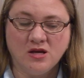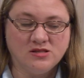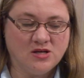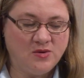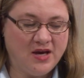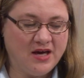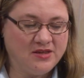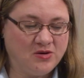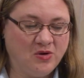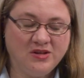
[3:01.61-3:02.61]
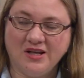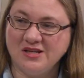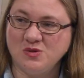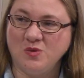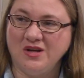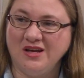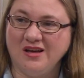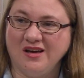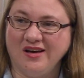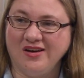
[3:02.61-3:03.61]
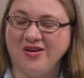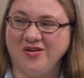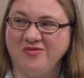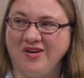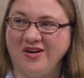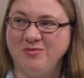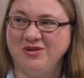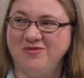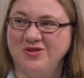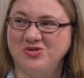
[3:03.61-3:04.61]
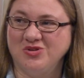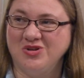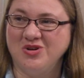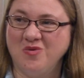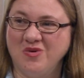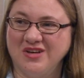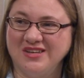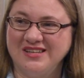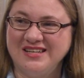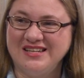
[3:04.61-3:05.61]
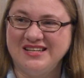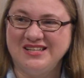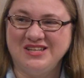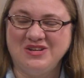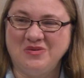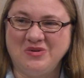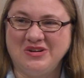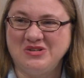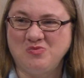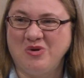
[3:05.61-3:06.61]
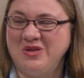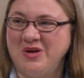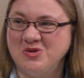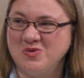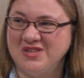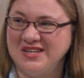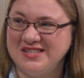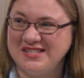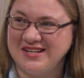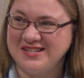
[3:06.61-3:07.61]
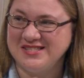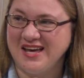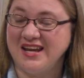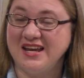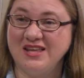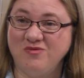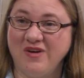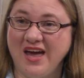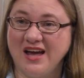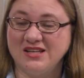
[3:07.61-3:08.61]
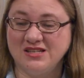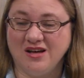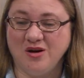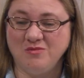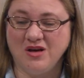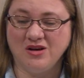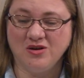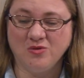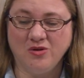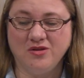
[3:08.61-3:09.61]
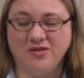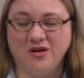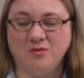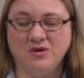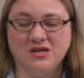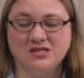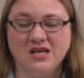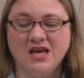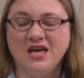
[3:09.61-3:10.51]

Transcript: So yeah, the green lacewing are very beneficial. You don't want to spray those with an insecticide. And in fact, a good rule of thumb is,